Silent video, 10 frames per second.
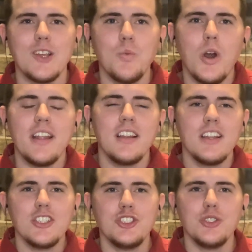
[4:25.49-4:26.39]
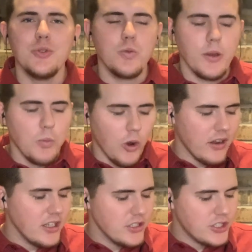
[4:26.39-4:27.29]
then what do we
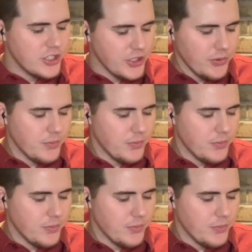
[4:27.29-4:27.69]
want to do?